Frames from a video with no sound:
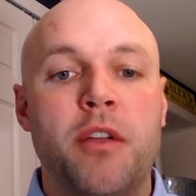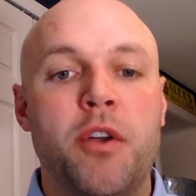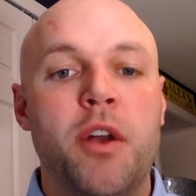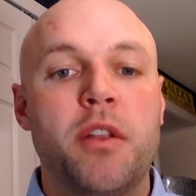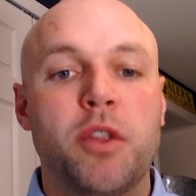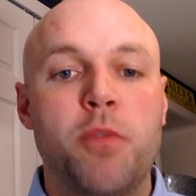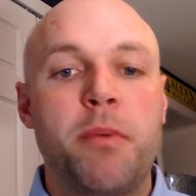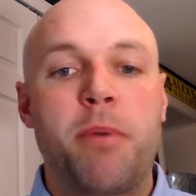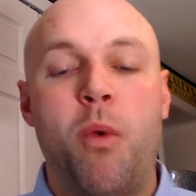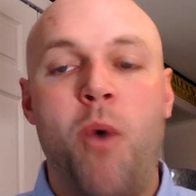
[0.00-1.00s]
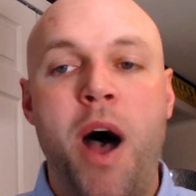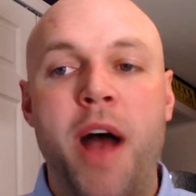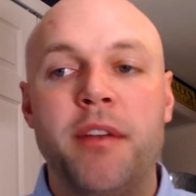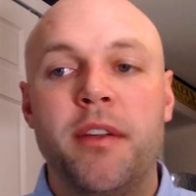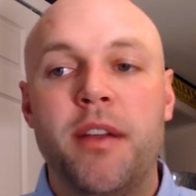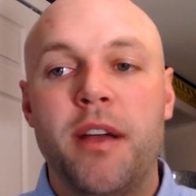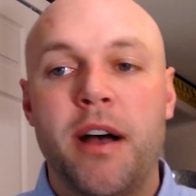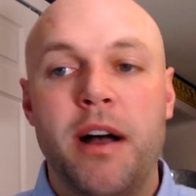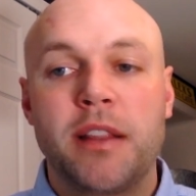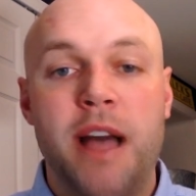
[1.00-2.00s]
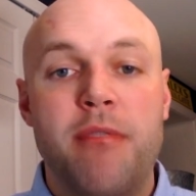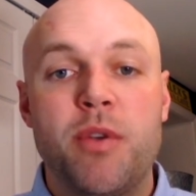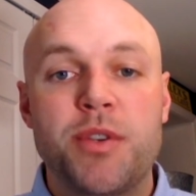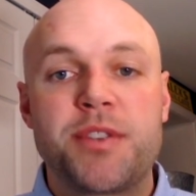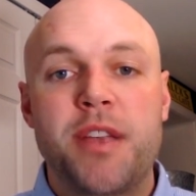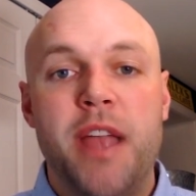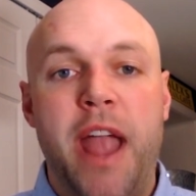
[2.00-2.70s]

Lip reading: good lumen per watt levels